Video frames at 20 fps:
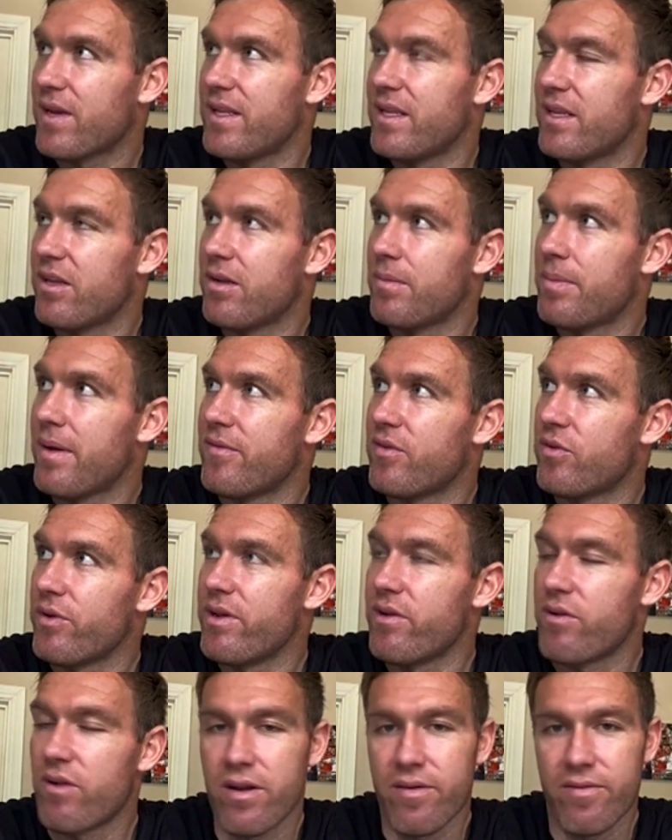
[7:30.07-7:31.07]
kind of done a bit of a
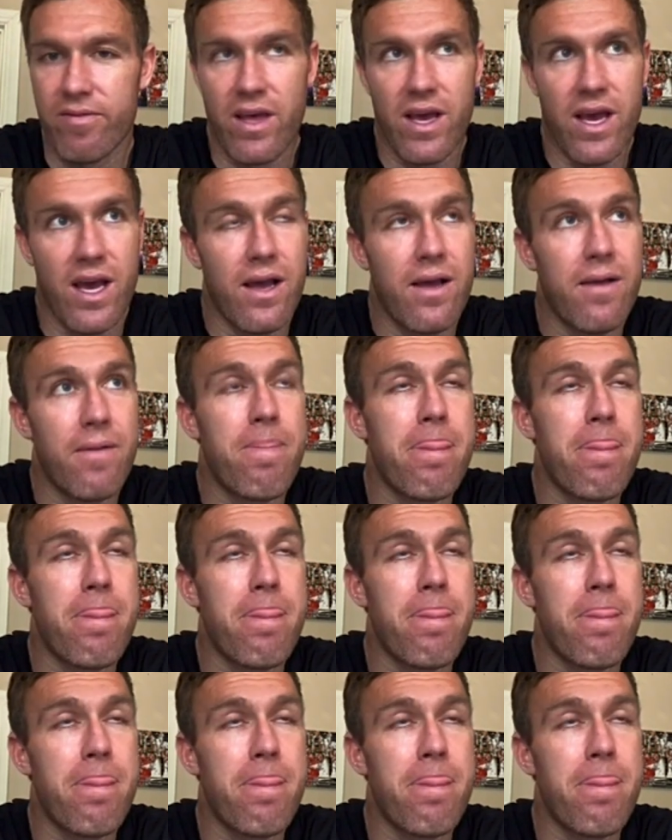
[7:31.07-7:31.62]
rerun of that.